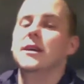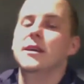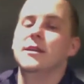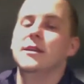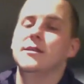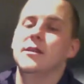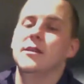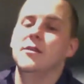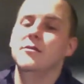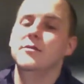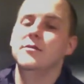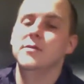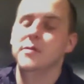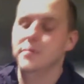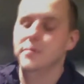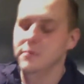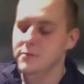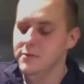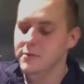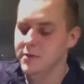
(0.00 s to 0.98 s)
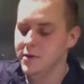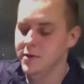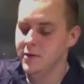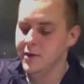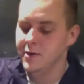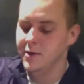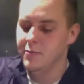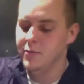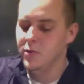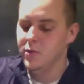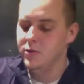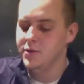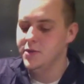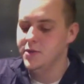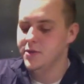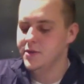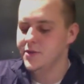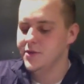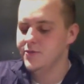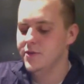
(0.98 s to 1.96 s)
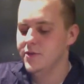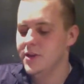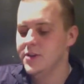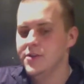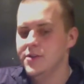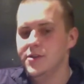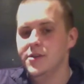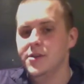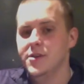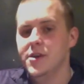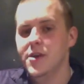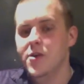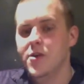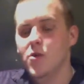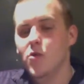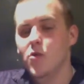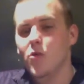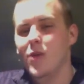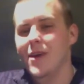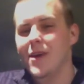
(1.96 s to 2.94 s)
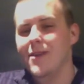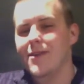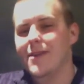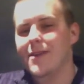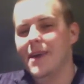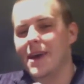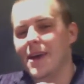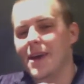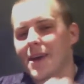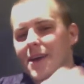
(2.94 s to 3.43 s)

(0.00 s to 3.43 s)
is also going to bolster his roster with